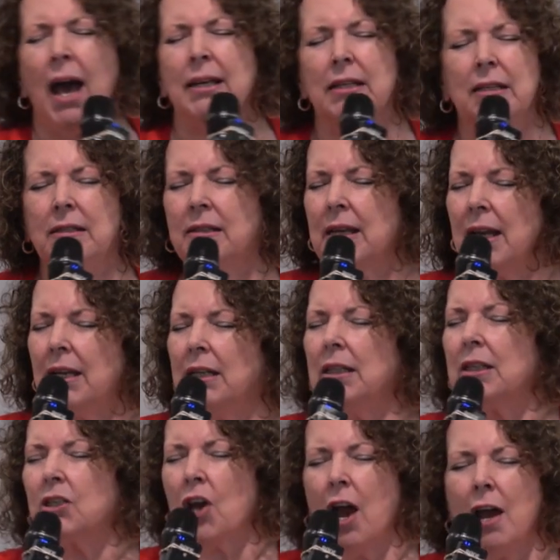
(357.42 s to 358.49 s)
understanding
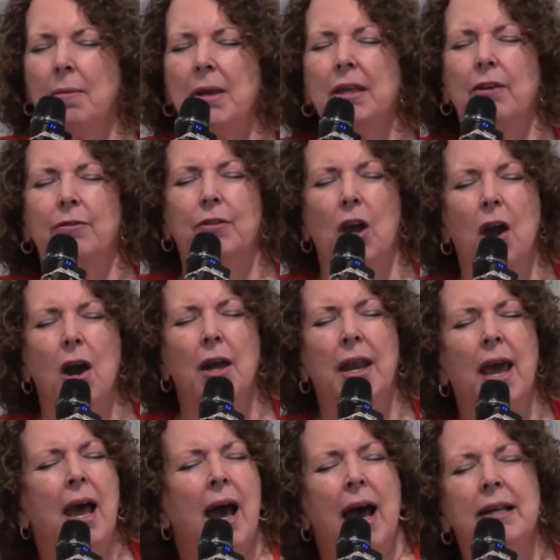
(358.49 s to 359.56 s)
the timing of God,
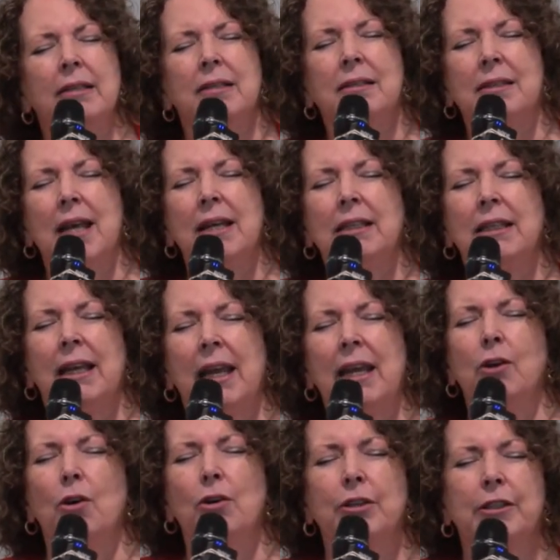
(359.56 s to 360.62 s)
understanding that he
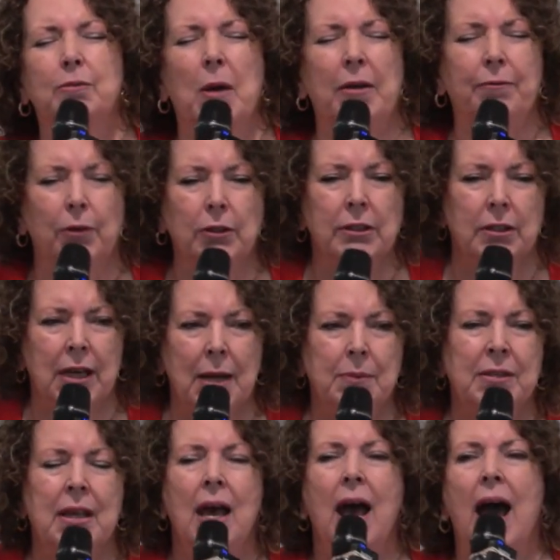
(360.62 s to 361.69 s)
orders my footsteps,